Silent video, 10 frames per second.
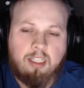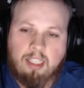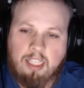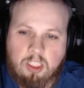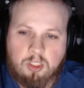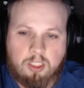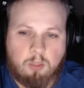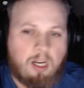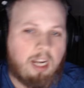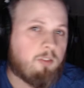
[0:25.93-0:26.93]
Each leader will
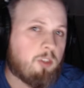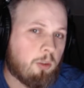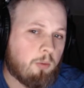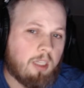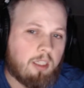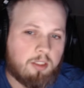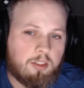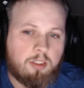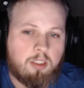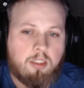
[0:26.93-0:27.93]
have two
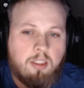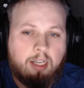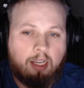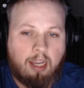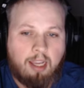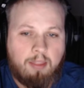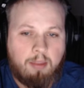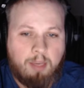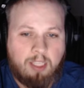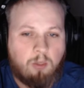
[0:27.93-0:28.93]
colors and the
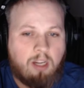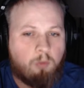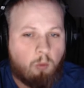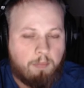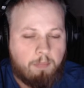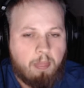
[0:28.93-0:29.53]
base will have one.